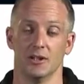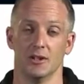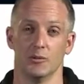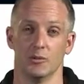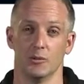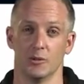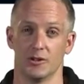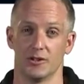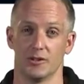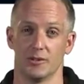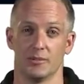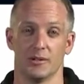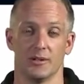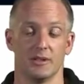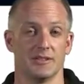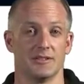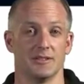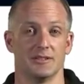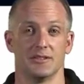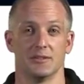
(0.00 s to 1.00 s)
water supply
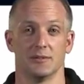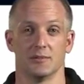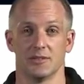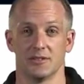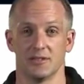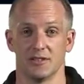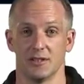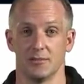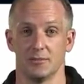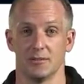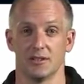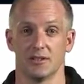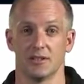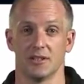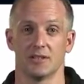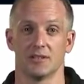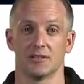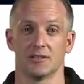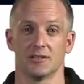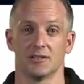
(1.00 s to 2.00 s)
systems and septic
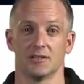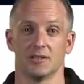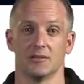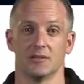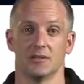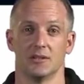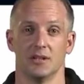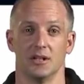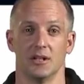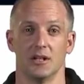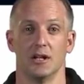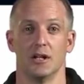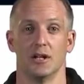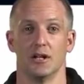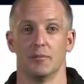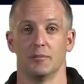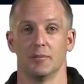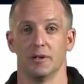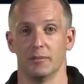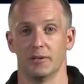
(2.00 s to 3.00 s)
tanks and so on.
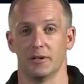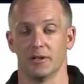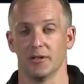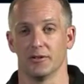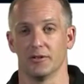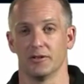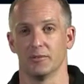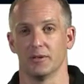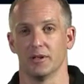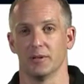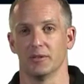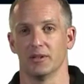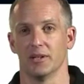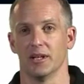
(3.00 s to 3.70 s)
Public Health Department.